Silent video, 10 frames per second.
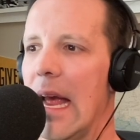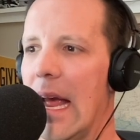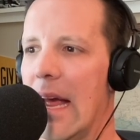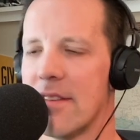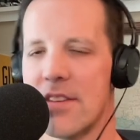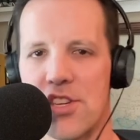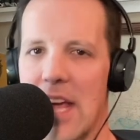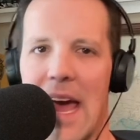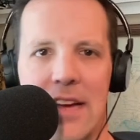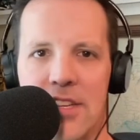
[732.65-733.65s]
And to
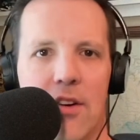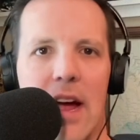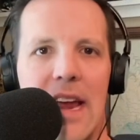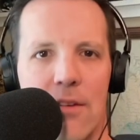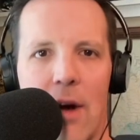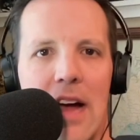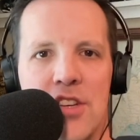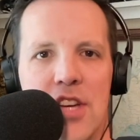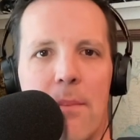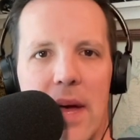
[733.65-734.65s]
Shaq's credit,
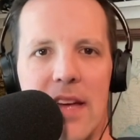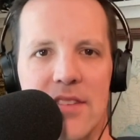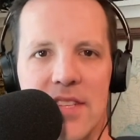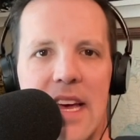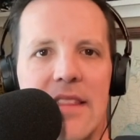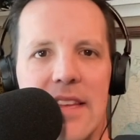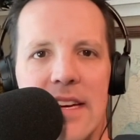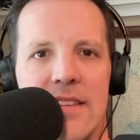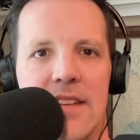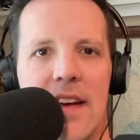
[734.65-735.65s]
Rajah Bell said
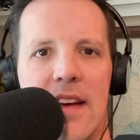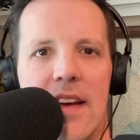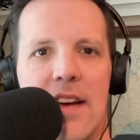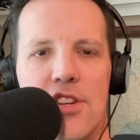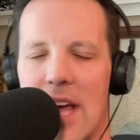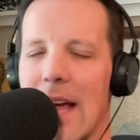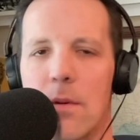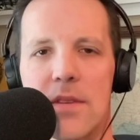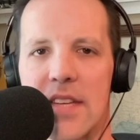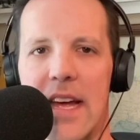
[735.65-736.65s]
this,
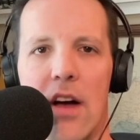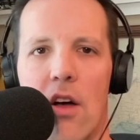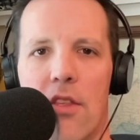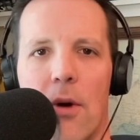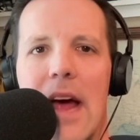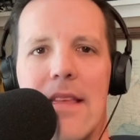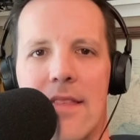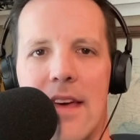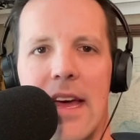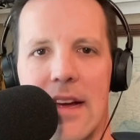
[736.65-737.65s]
Shaq was saying all the right
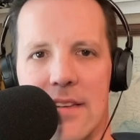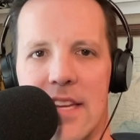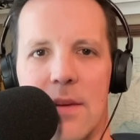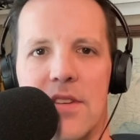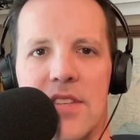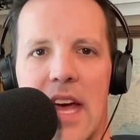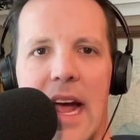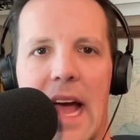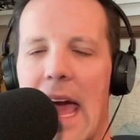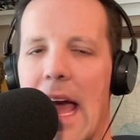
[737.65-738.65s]
things. He was
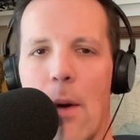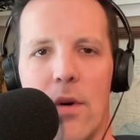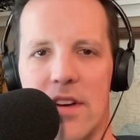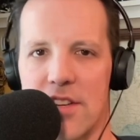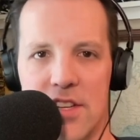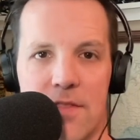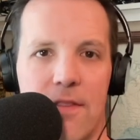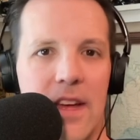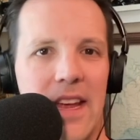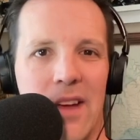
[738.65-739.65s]
saying, hey, I wanted to just
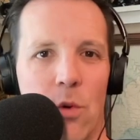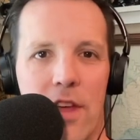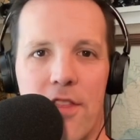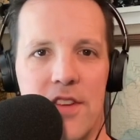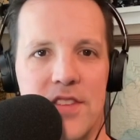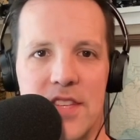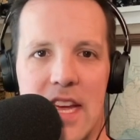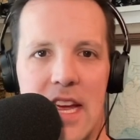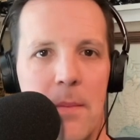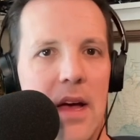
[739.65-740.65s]
fit in with this
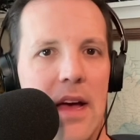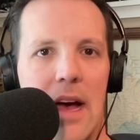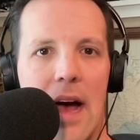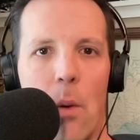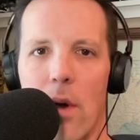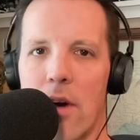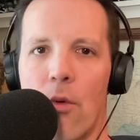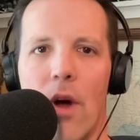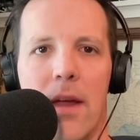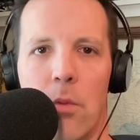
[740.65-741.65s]
team. I want to
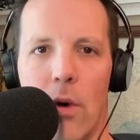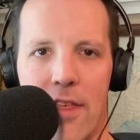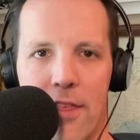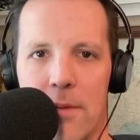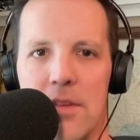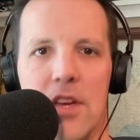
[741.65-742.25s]
run with them.